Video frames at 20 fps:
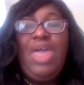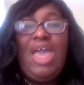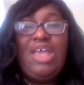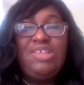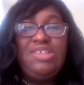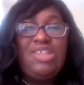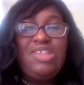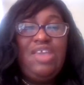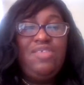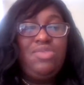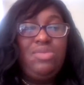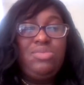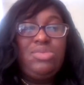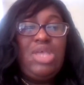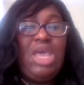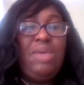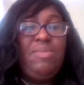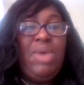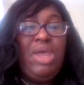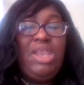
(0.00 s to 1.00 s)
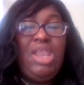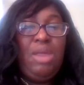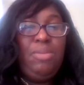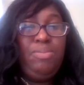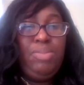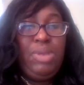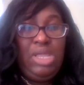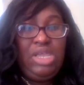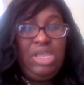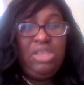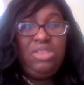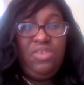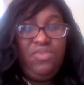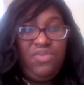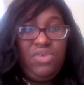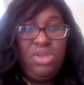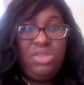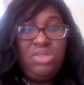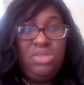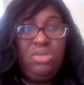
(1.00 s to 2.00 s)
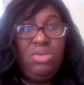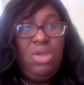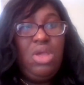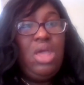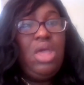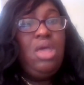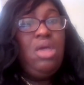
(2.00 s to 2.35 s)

that I saved some time by not plucking the frontal.